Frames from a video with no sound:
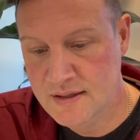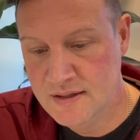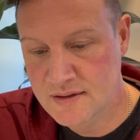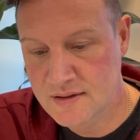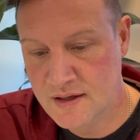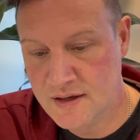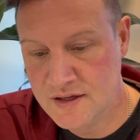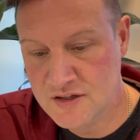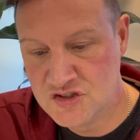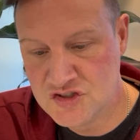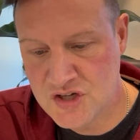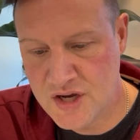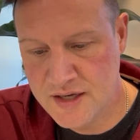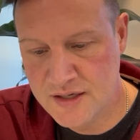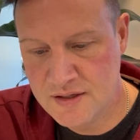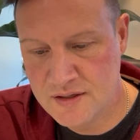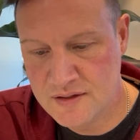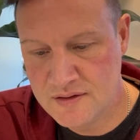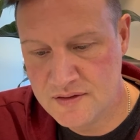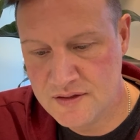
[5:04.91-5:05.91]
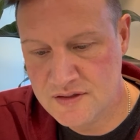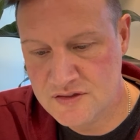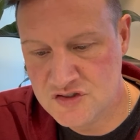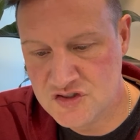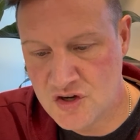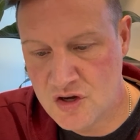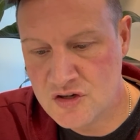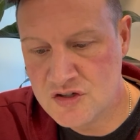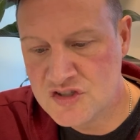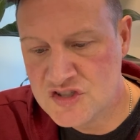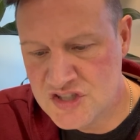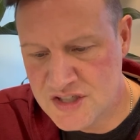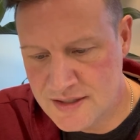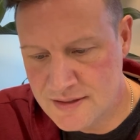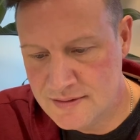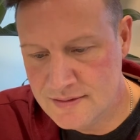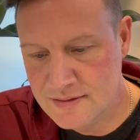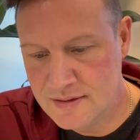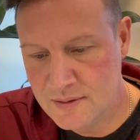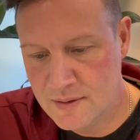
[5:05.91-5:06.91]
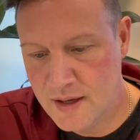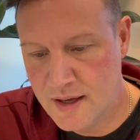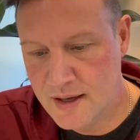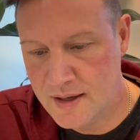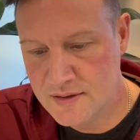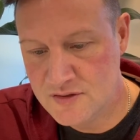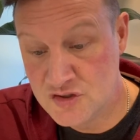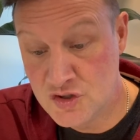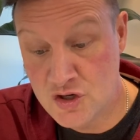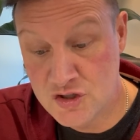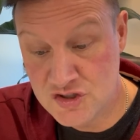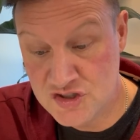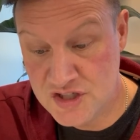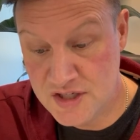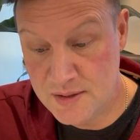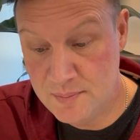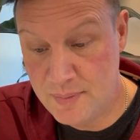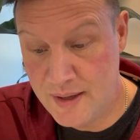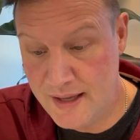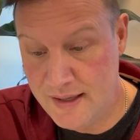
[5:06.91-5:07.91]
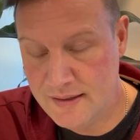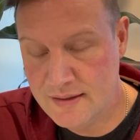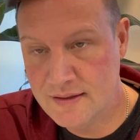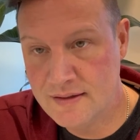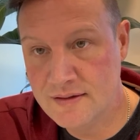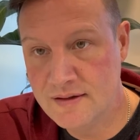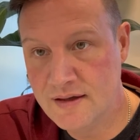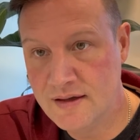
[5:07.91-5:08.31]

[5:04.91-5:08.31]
In China, the Zhongji Bank